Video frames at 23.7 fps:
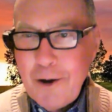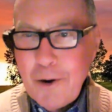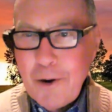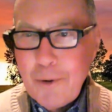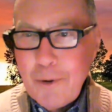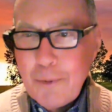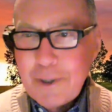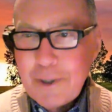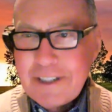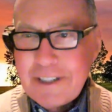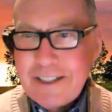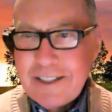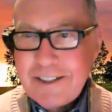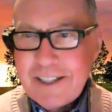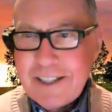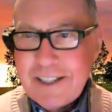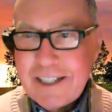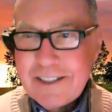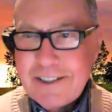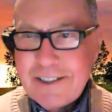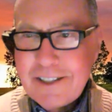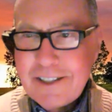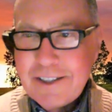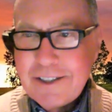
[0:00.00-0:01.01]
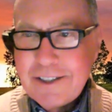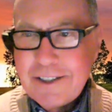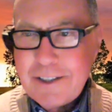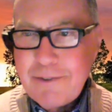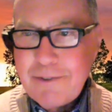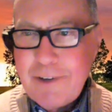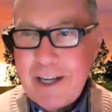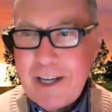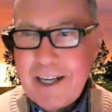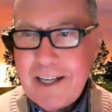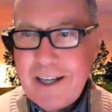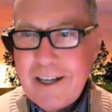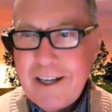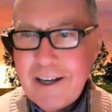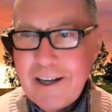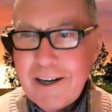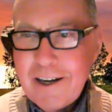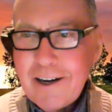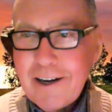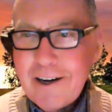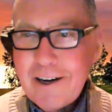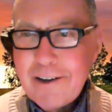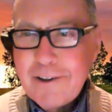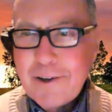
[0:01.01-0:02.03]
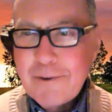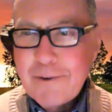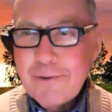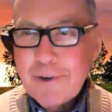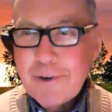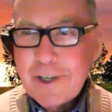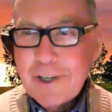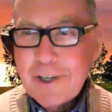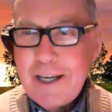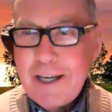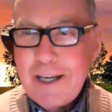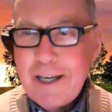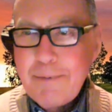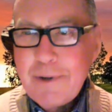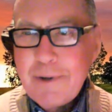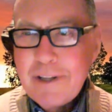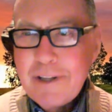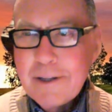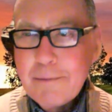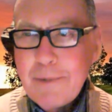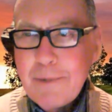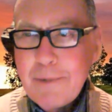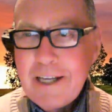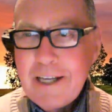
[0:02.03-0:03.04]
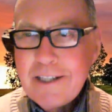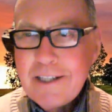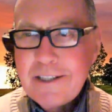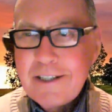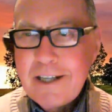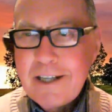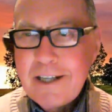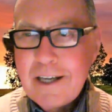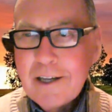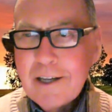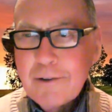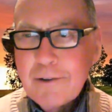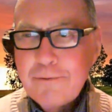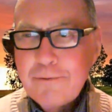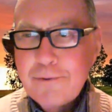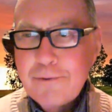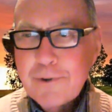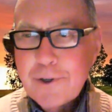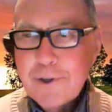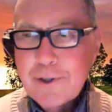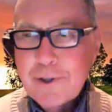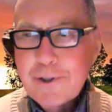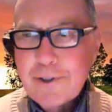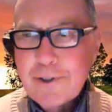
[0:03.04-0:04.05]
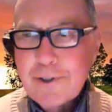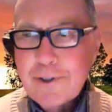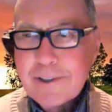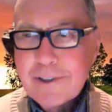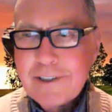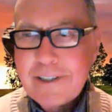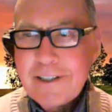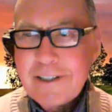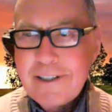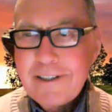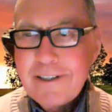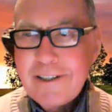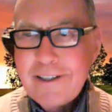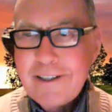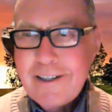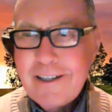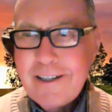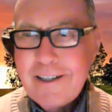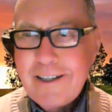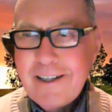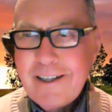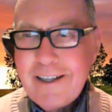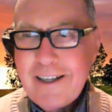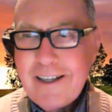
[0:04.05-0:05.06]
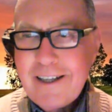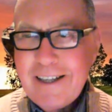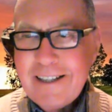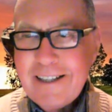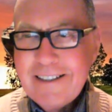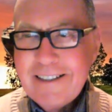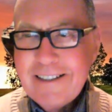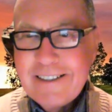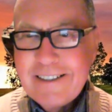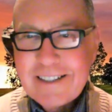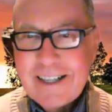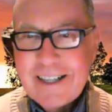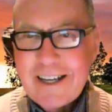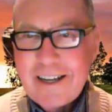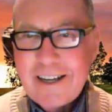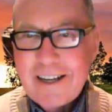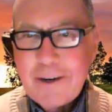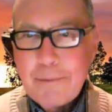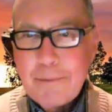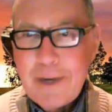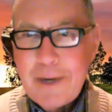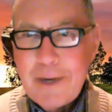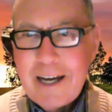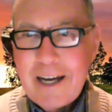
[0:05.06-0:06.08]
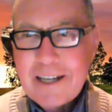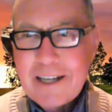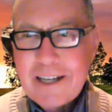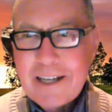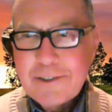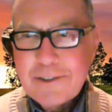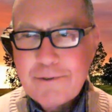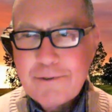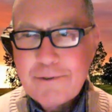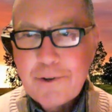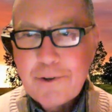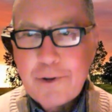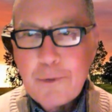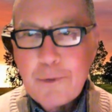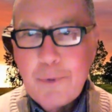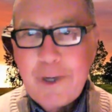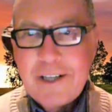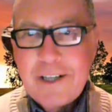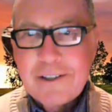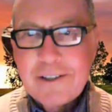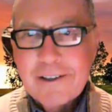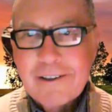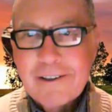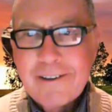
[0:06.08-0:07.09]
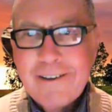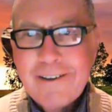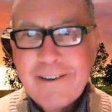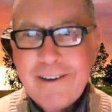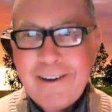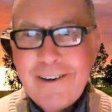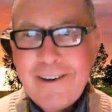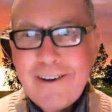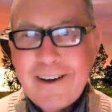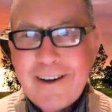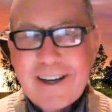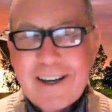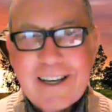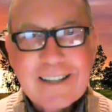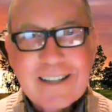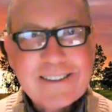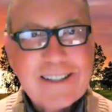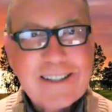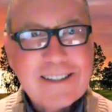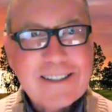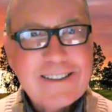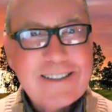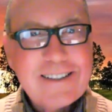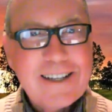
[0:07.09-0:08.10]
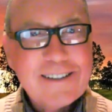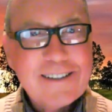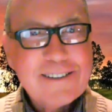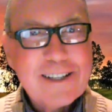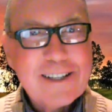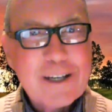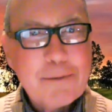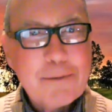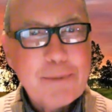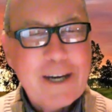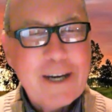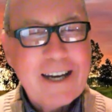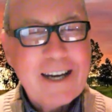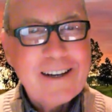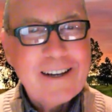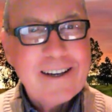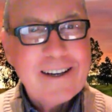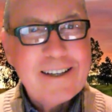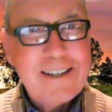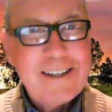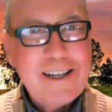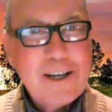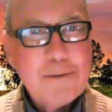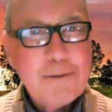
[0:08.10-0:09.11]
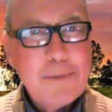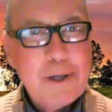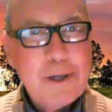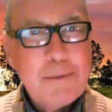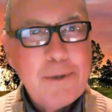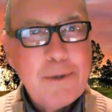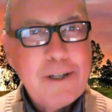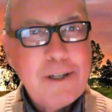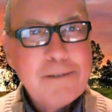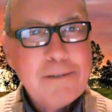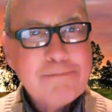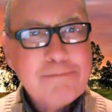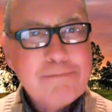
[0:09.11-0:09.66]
What suggestions, if any, are there for keeping the mainsail furled inside a mast for the winter? I guess that sounds like a bad idea, maybe.